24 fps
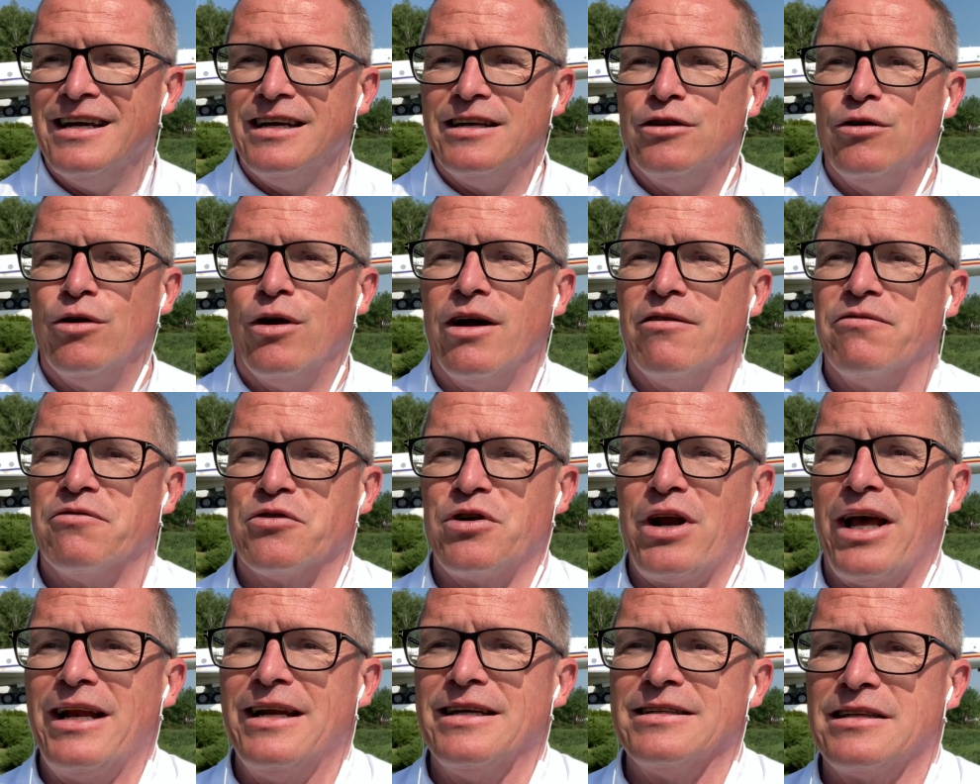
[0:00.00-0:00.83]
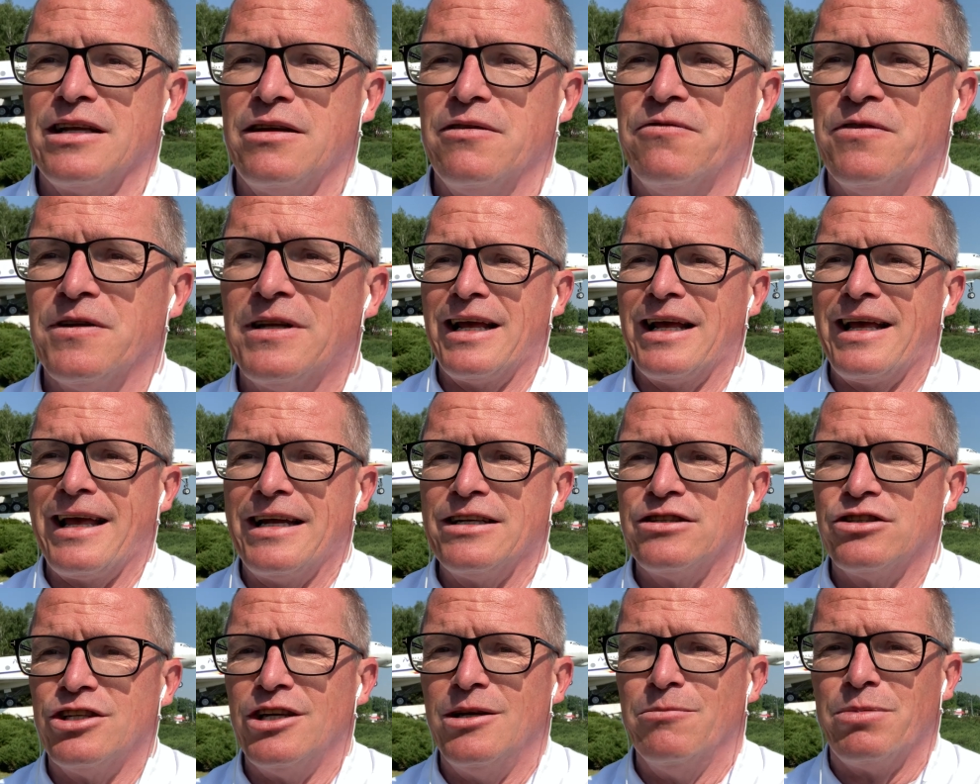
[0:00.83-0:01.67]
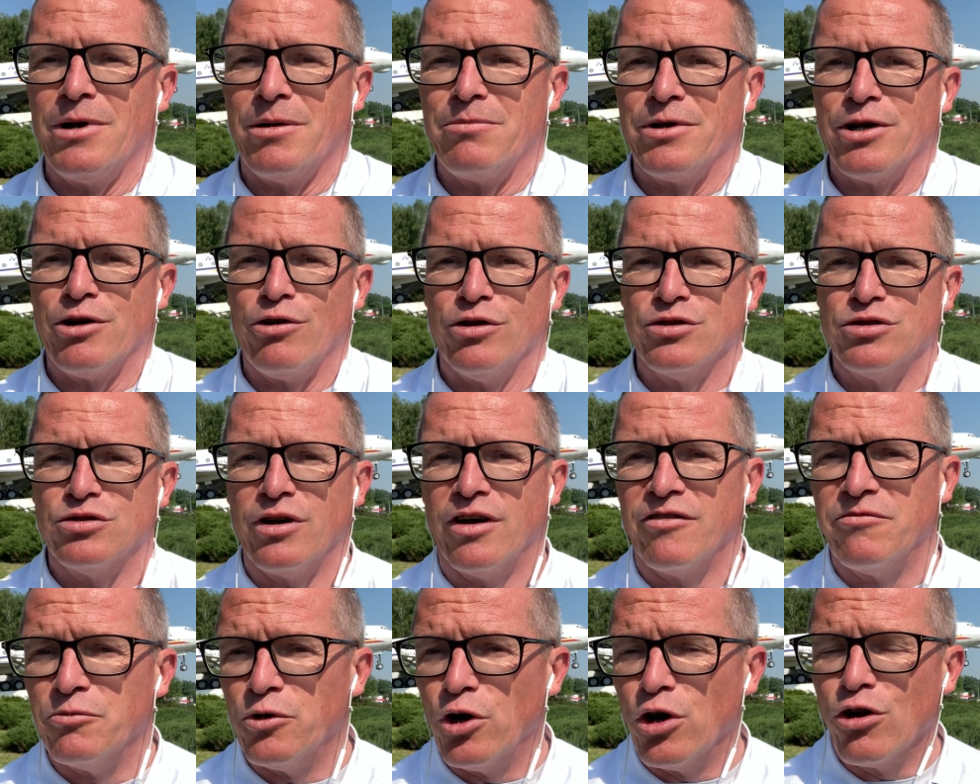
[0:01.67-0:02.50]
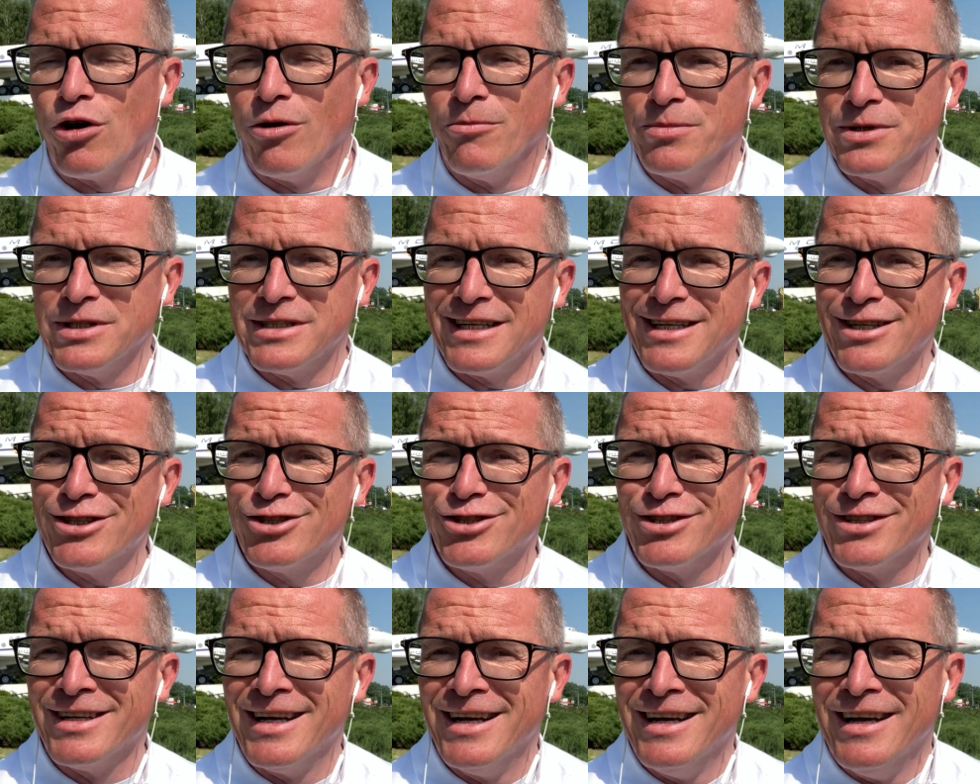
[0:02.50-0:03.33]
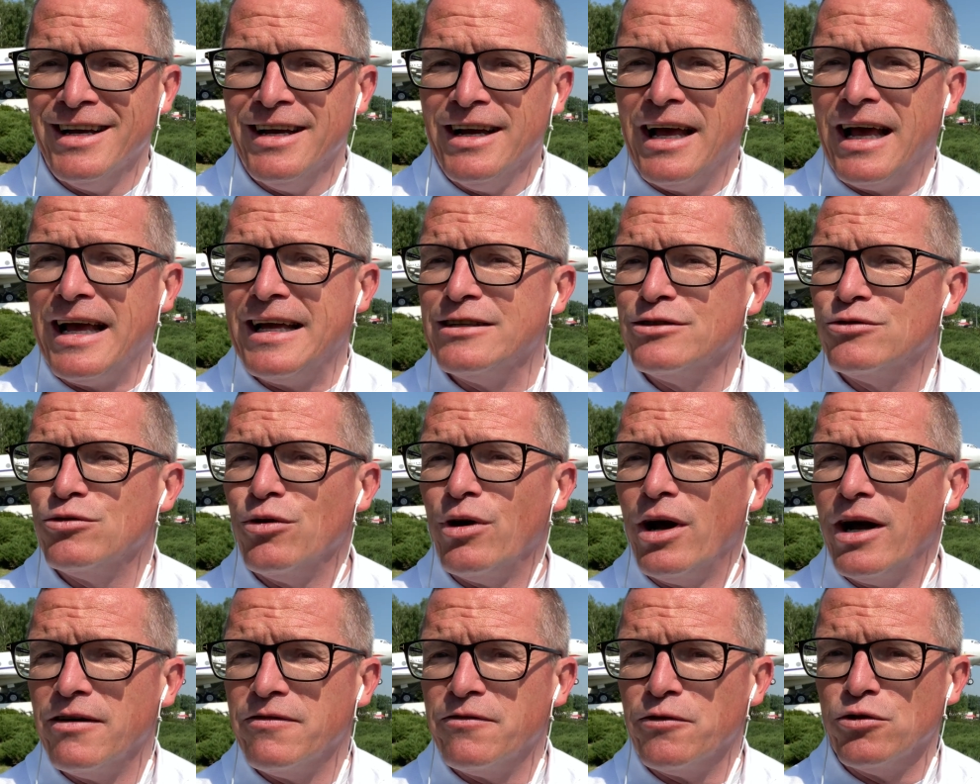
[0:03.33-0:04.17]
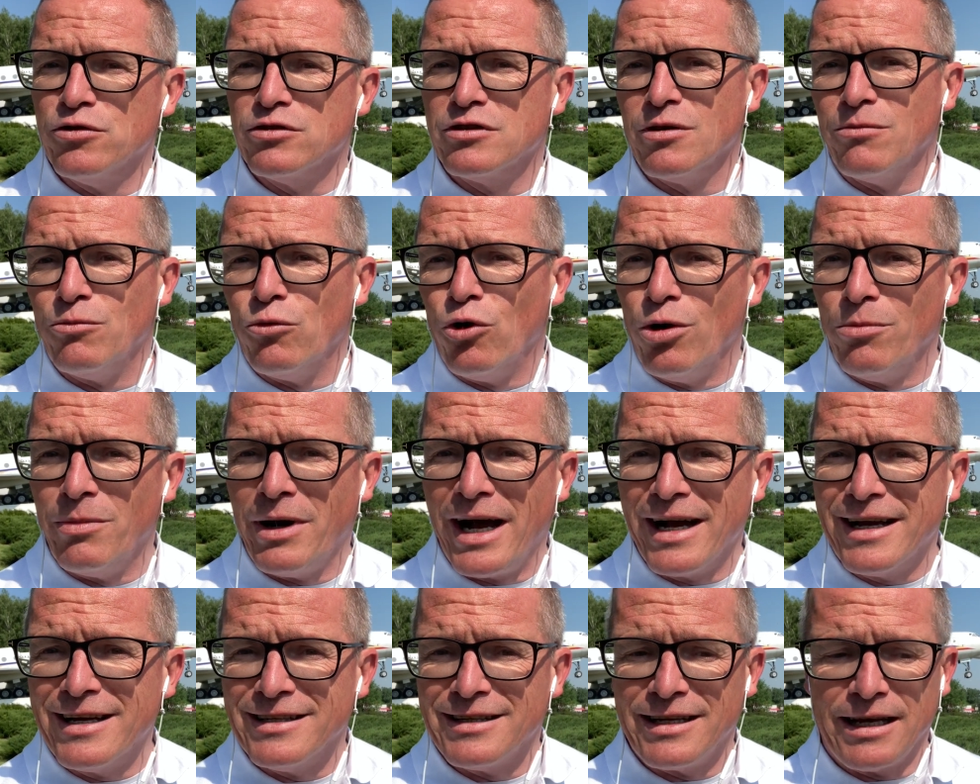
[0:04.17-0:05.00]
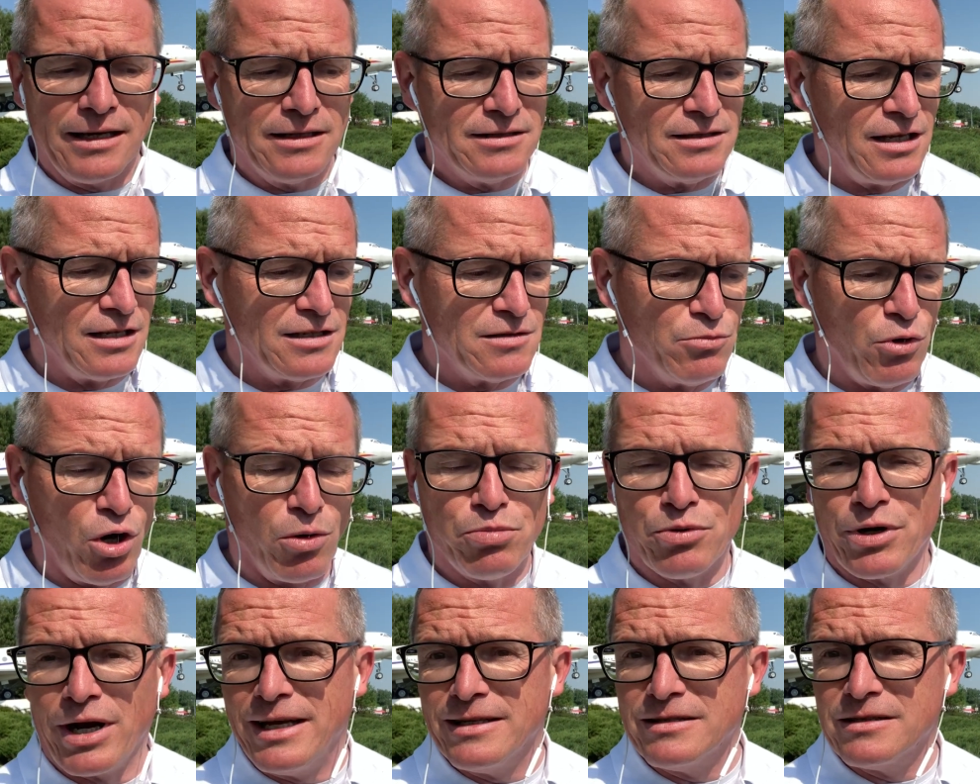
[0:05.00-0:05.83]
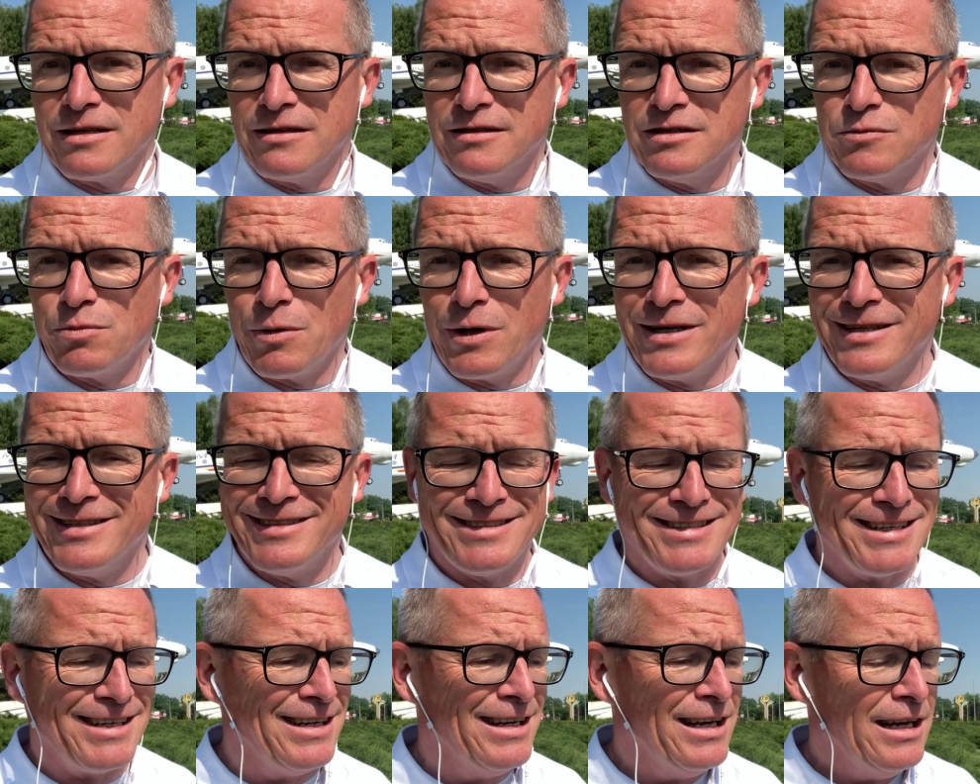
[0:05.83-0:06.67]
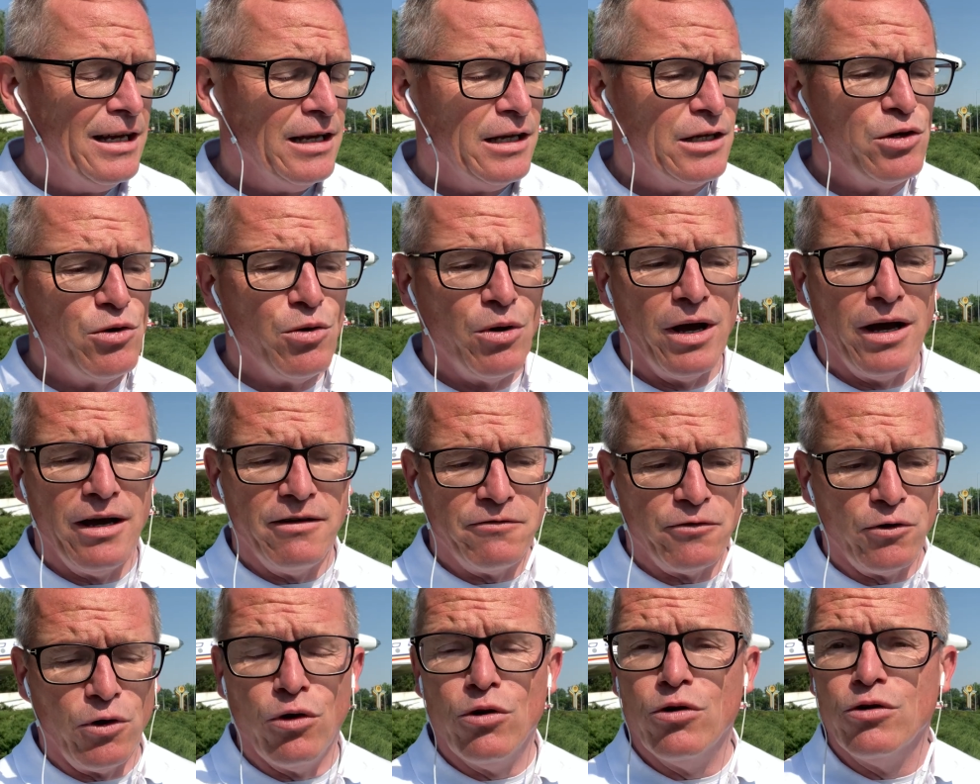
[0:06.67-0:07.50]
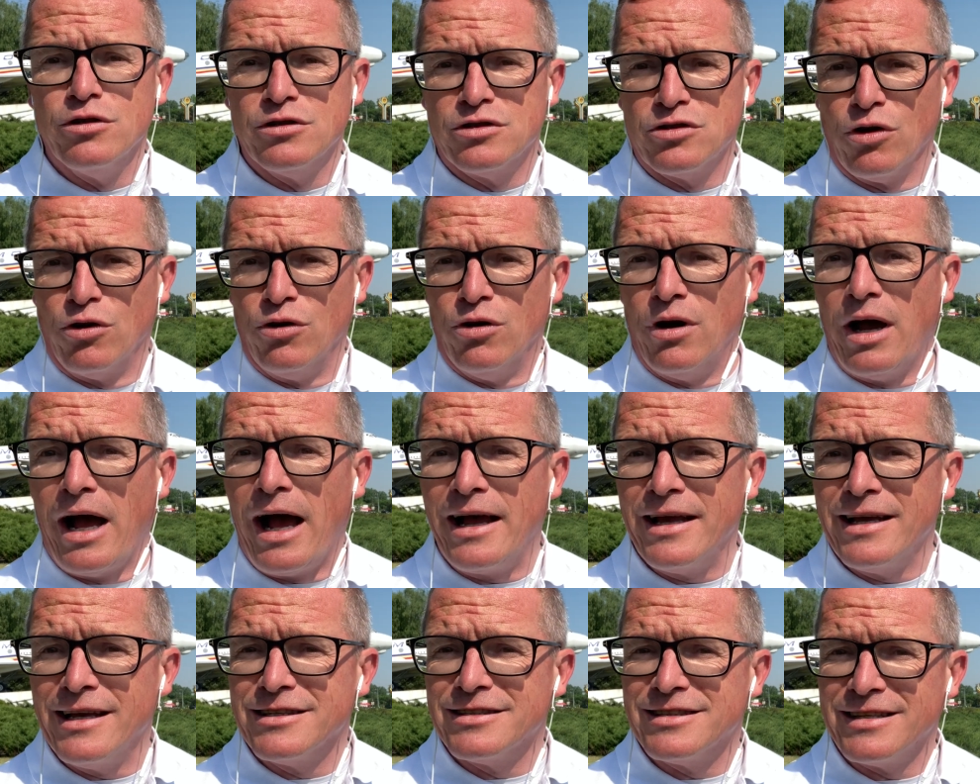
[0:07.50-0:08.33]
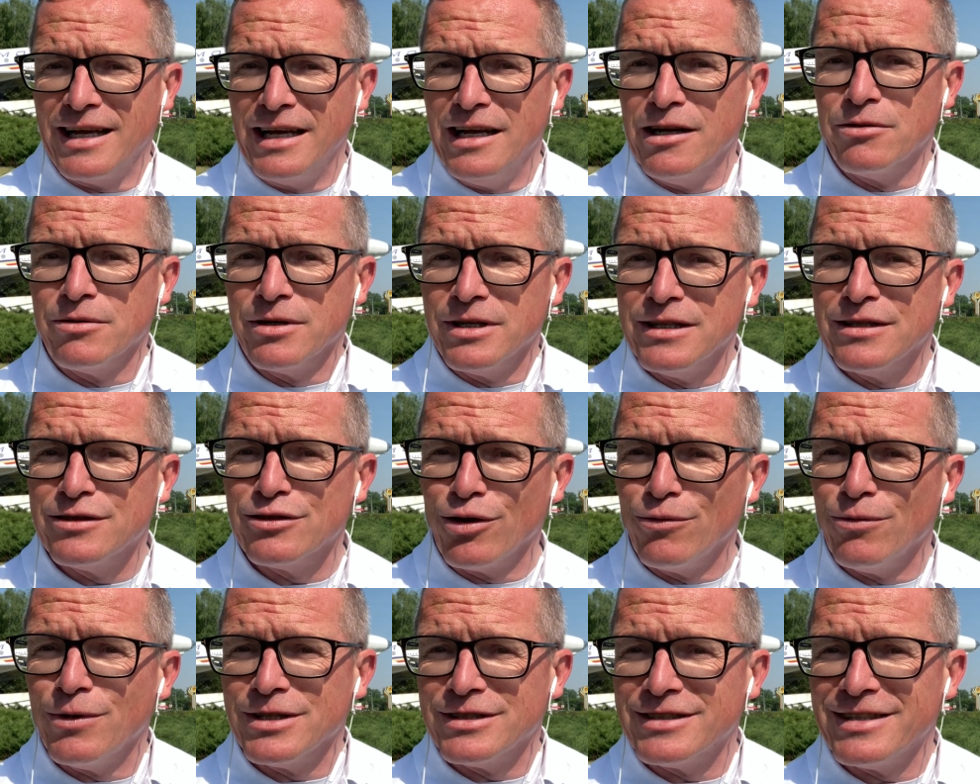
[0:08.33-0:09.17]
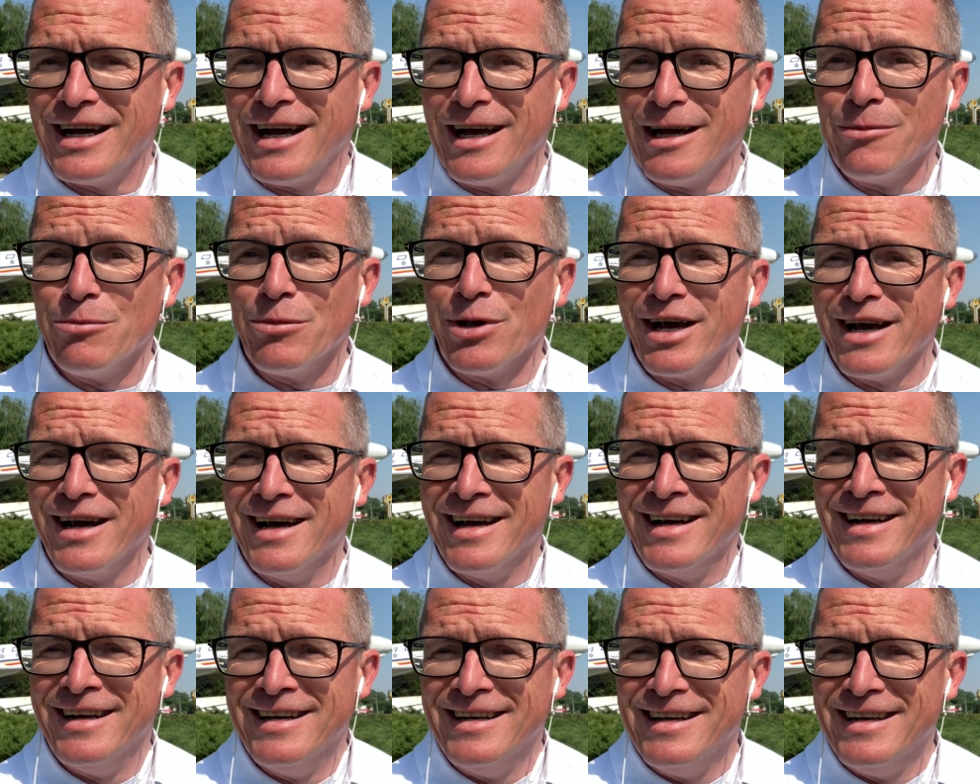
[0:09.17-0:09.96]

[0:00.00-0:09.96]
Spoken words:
You have relative, get cheaper because you have more competition, and you have also more market access, more price transparency. You have also higher salaries over time, yeah?